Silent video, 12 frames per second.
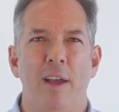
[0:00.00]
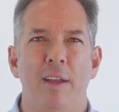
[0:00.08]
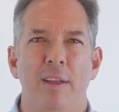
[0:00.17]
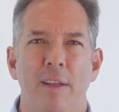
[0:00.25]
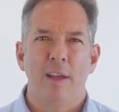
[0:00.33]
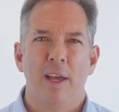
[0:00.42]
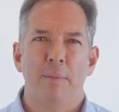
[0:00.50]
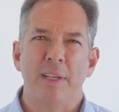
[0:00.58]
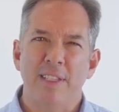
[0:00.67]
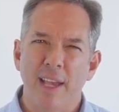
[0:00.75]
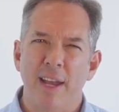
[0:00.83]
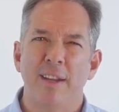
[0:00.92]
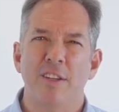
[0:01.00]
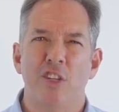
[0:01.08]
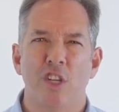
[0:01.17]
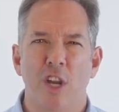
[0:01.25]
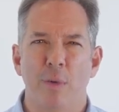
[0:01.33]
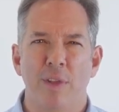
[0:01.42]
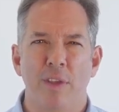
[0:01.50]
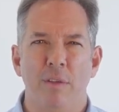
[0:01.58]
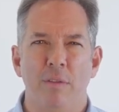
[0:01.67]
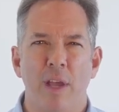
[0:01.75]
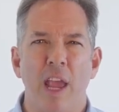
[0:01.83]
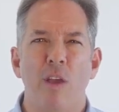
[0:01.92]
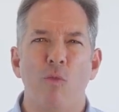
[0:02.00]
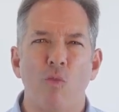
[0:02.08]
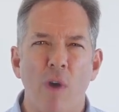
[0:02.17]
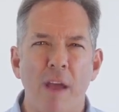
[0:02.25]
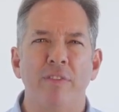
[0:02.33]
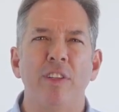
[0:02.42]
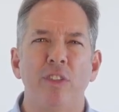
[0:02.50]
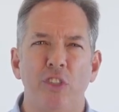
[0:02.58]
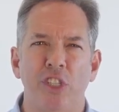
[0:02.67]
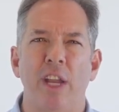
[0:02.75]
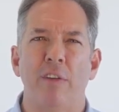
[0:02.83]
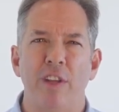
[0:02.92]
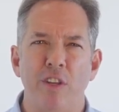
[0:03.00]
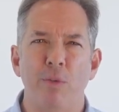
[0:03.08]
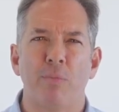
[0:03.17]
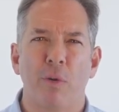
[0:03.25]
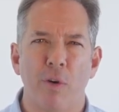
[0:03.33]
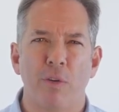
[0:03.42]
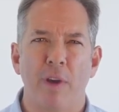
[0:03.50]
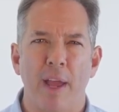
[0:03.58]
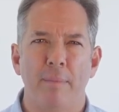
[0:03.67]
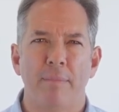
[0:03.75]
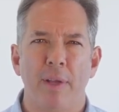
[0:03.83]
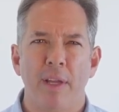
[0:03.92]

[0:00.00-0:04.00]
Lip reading: And I'm excited to share with you a revolutionary new program.